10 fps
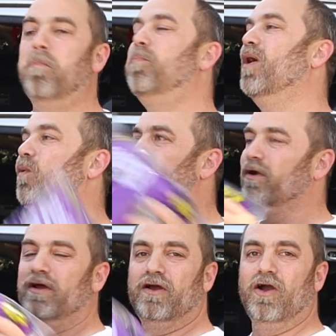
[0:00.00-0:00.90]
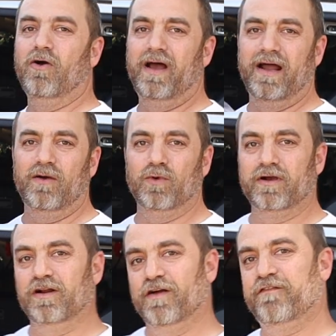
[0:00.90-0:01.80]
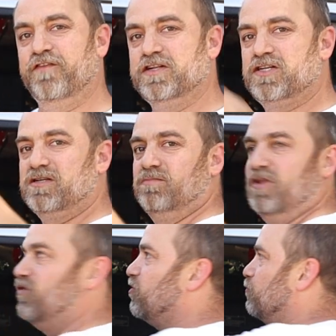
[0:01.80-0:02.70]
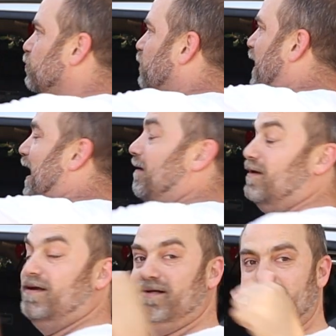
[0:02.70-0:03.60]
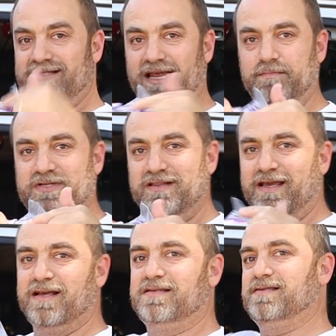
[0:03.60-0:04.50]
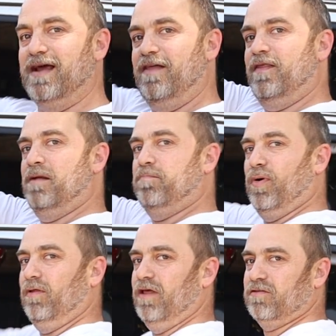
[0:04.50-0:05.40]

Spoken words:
But we're gonna go ahead and we're gonna fish something through that, tape to this, and then pull it